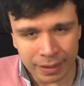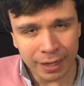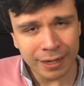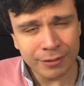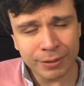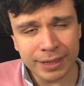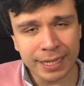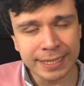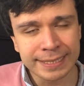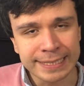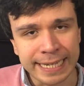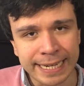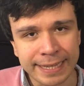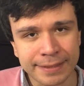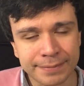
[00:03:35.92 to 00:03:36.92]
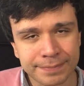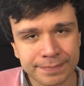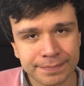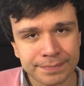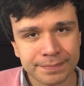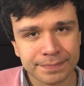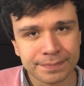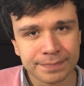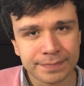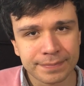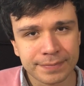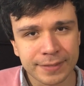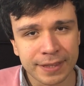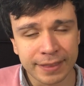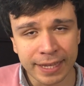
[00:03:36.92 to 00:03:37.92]
And with that said,
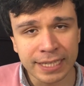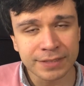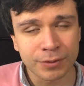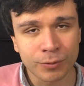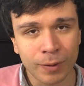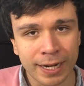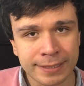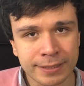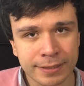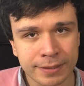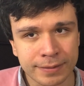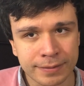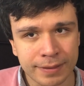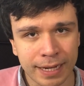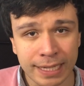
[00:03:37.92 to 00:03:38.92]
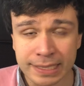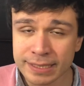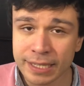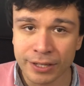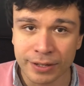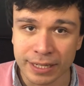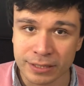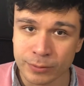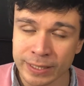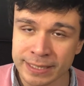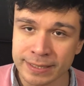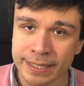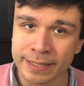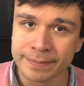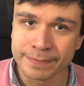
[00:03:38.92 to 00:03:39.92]
thanks for watching and see you next
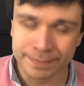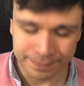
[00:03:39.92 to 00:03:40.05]
Wednesday.